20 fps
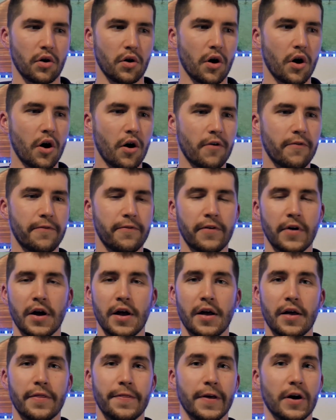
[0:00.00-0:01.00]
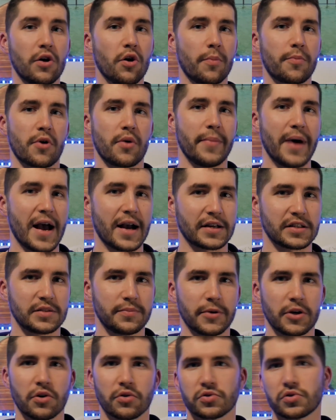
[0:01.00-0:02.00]
of the GoPro Max,
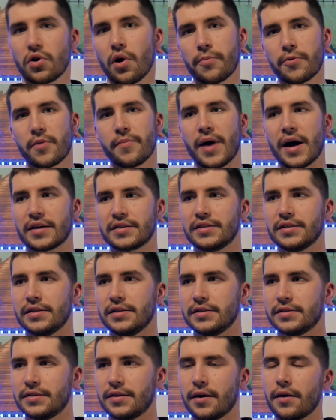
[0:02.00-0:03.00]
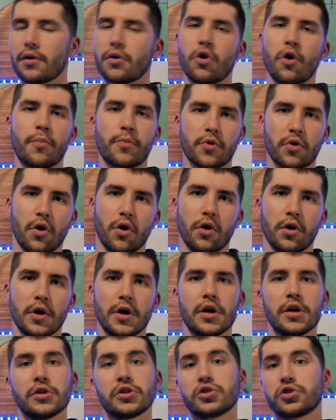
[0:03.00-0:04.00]
because GoPro Max is the GoPro
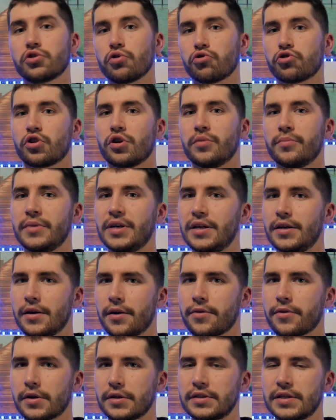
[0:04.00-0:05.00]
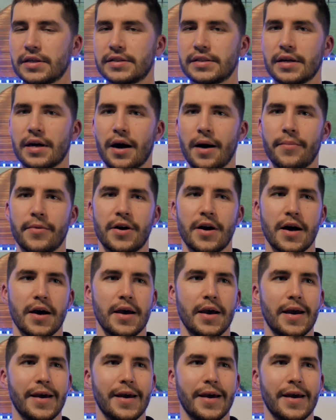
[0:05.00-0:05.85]
social media 360 camera,